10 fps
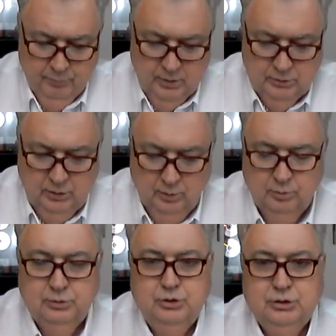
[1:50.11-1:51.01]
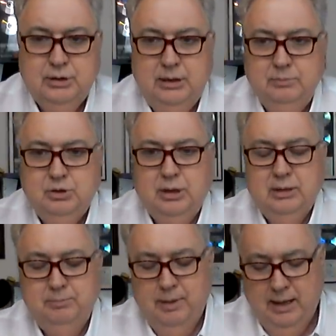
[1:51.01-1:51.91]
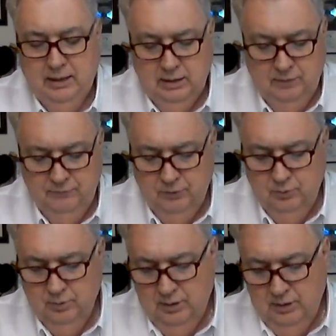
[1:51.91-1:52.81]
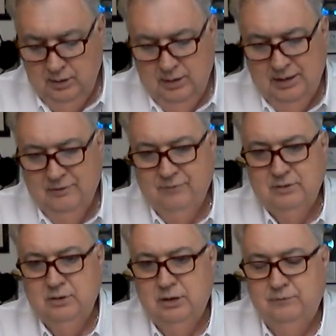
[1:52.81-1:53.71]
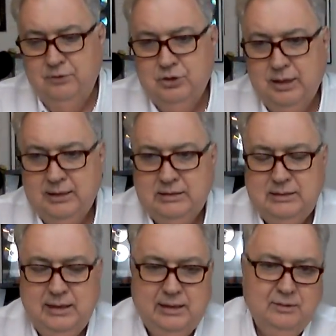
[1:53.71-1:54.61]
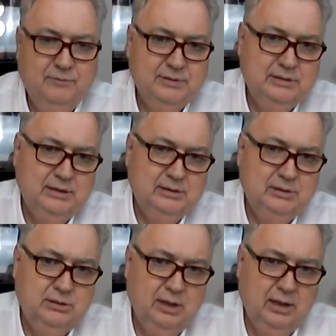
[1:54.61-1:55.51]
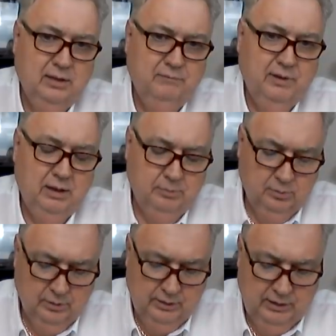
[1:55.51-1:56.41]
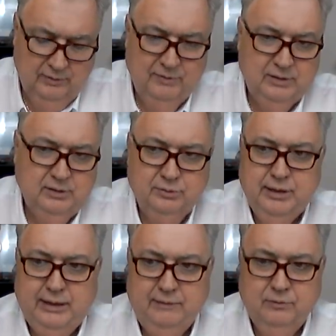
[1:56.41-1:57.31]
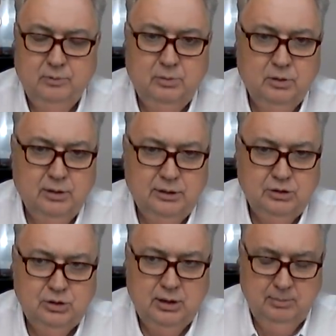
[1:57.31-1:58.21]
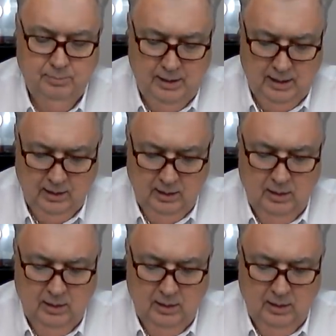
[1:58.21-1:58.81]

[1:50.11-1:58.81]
So just keep checking back. If you check it today and if it says not available, give it until day after tomorrow and check back.